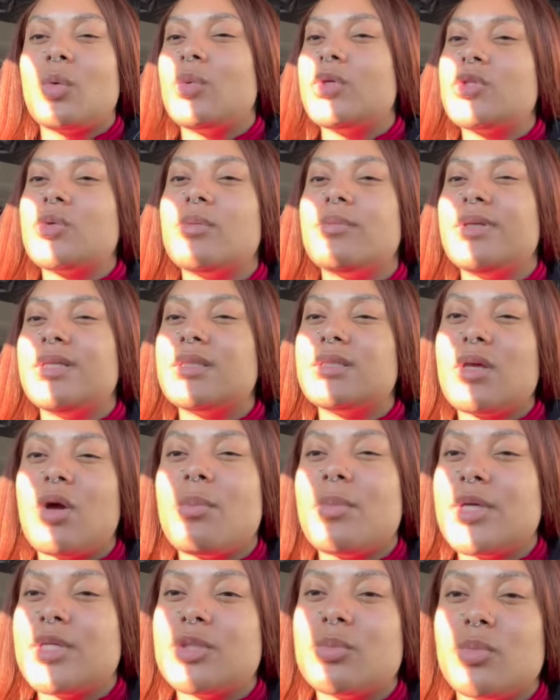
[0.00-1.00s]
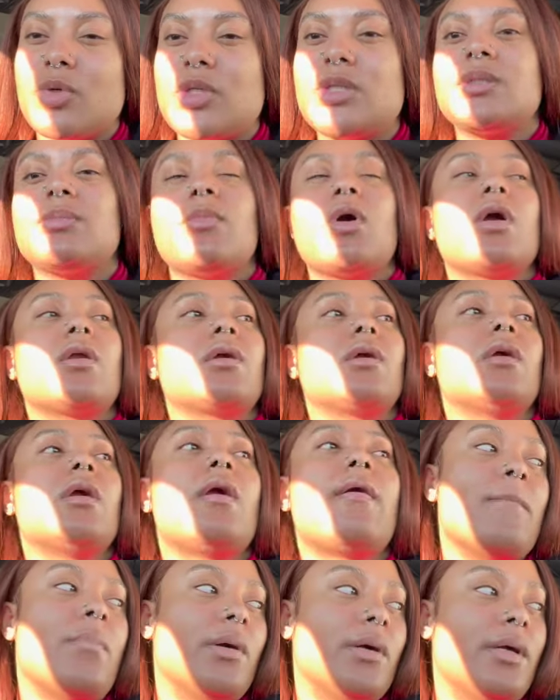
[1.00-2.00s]
which would be so much more smarter
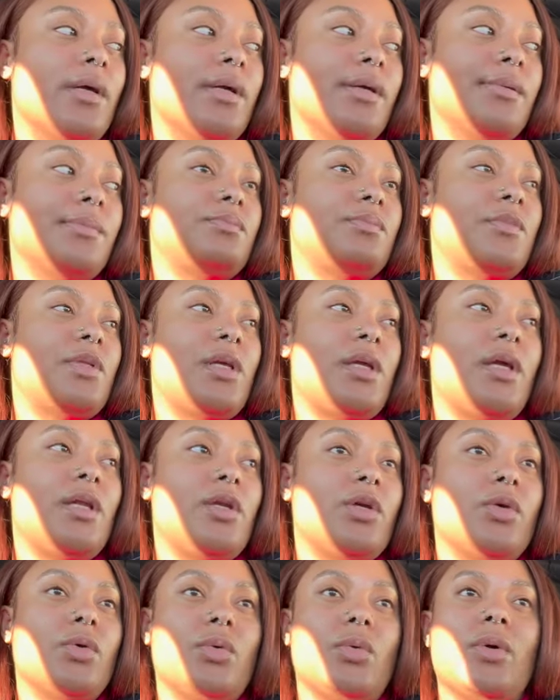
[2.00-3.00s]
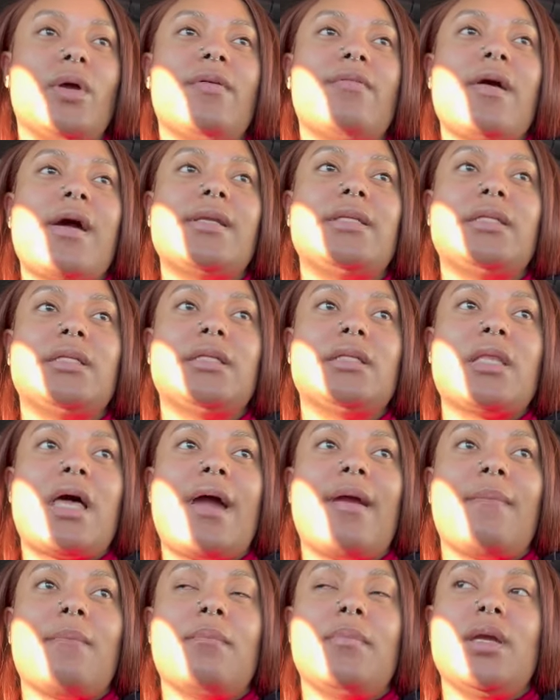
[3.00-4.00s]
but anywho if I did it
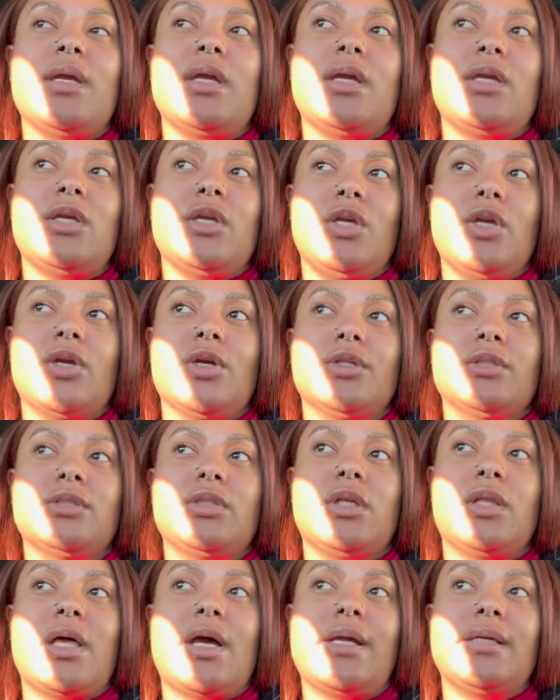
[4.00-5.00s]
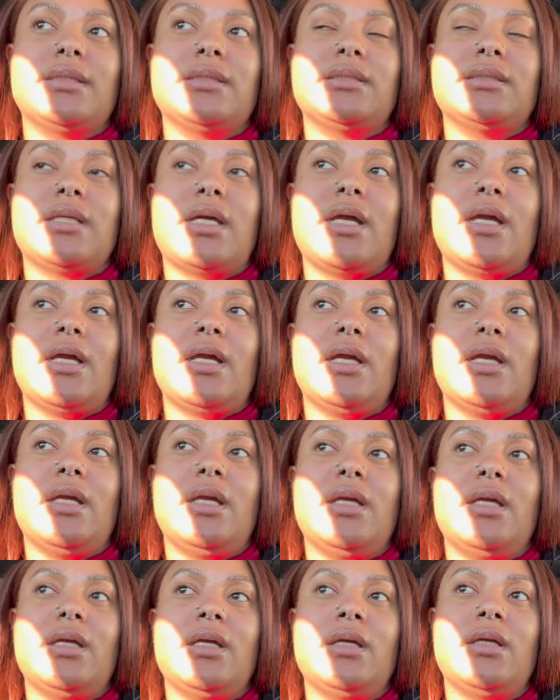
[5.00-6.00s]
like mid-year so like
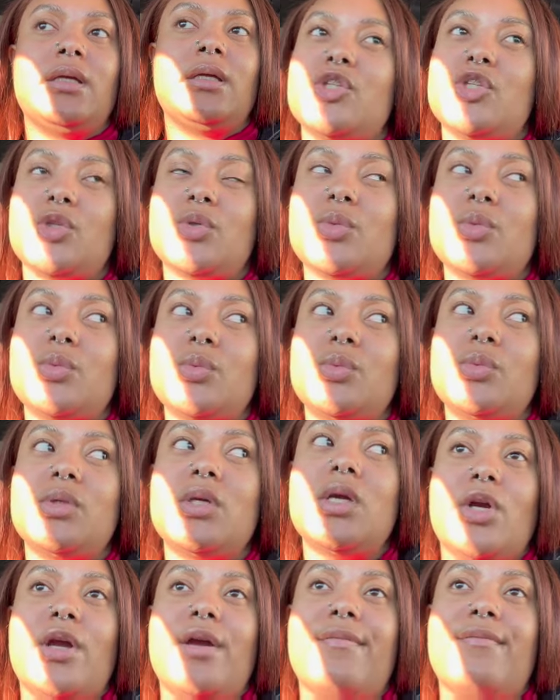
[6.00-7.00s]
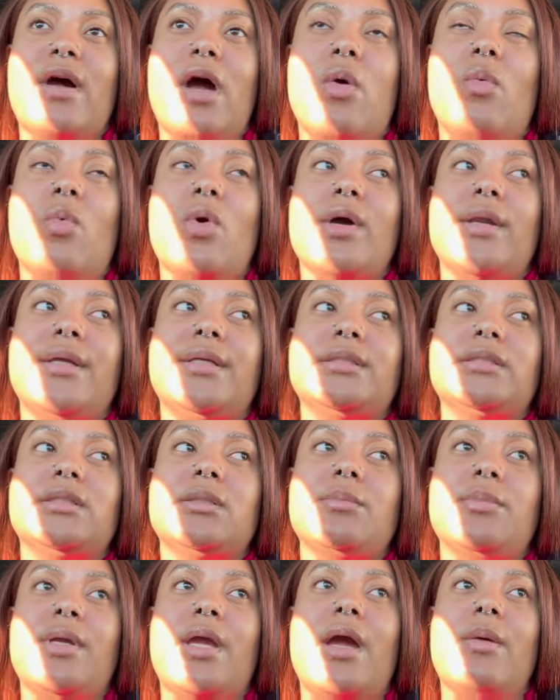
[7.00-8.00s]
say June if I wanted
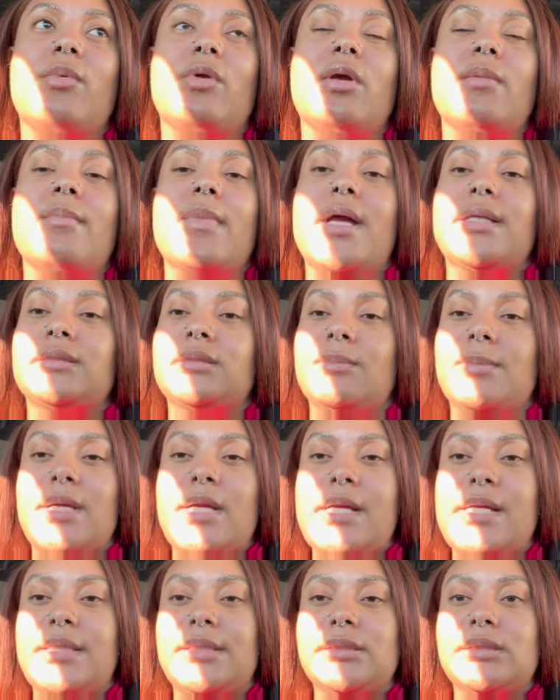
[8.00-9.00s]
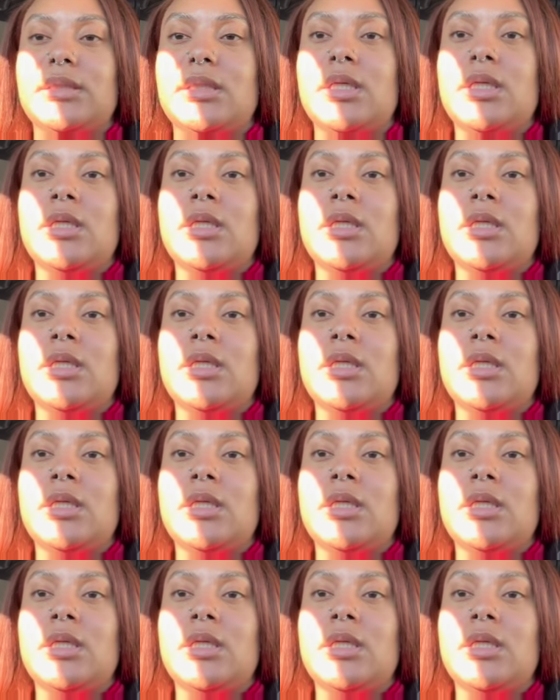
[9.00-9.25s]
to be able to maximize